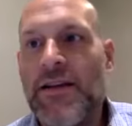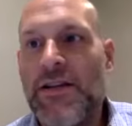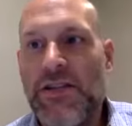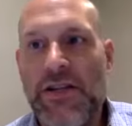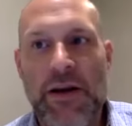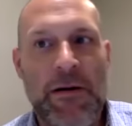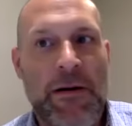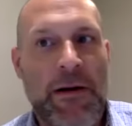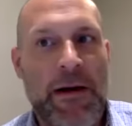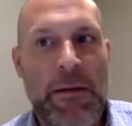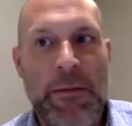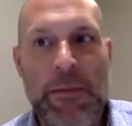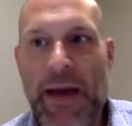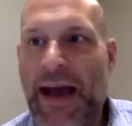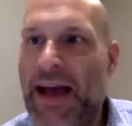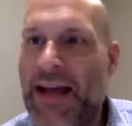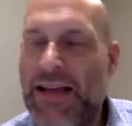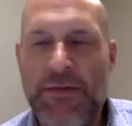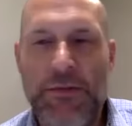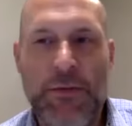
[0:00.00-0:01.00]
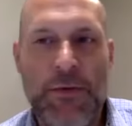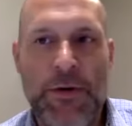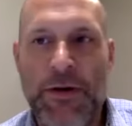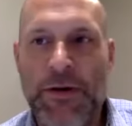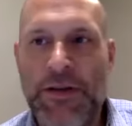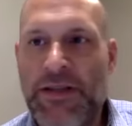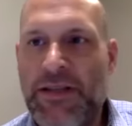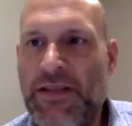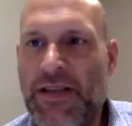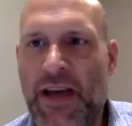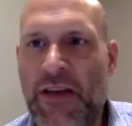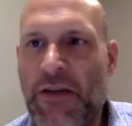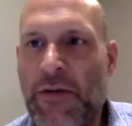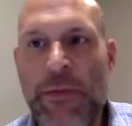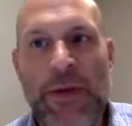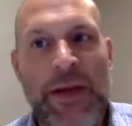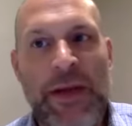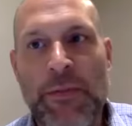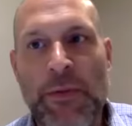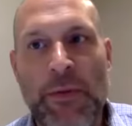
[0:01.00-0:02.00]
sharing passwords to
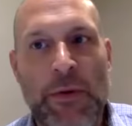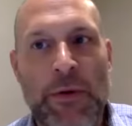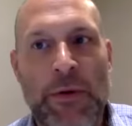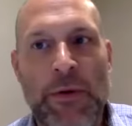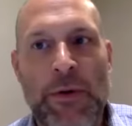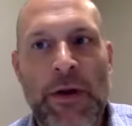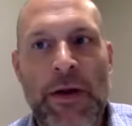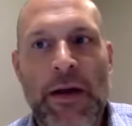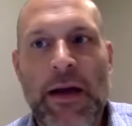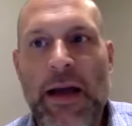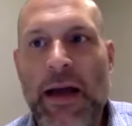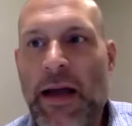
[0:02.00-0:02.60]
other people